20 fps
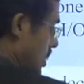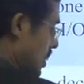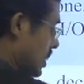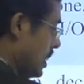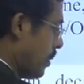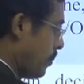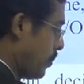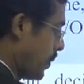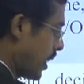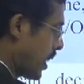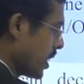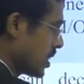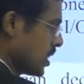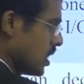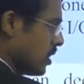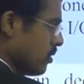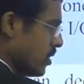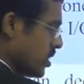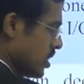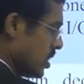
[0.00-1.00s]
the
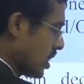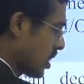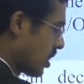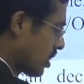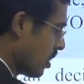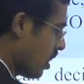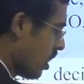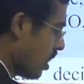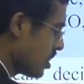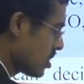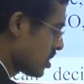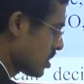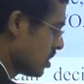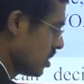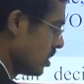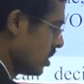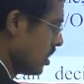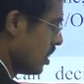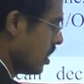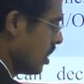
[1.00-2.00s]
application in which the cost
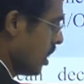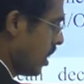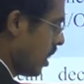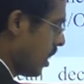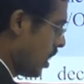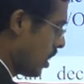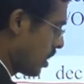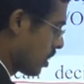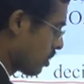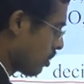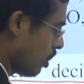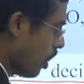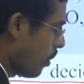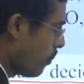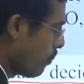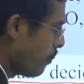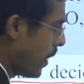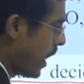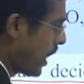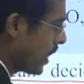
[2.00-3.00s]
are
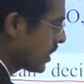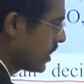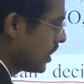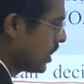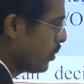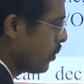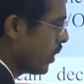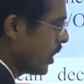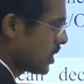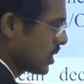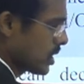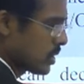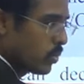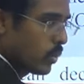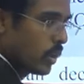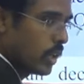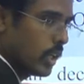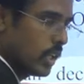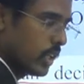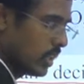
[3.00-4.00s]
compact devices
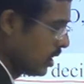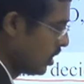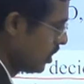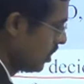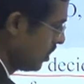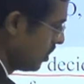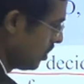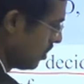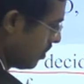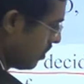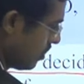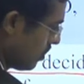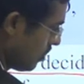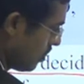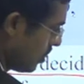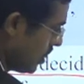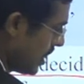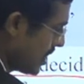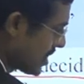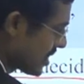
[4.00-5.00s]
only,
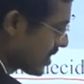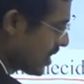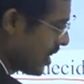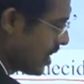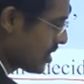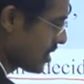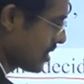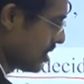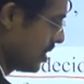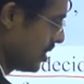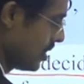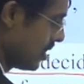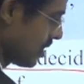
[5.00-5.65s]
less cost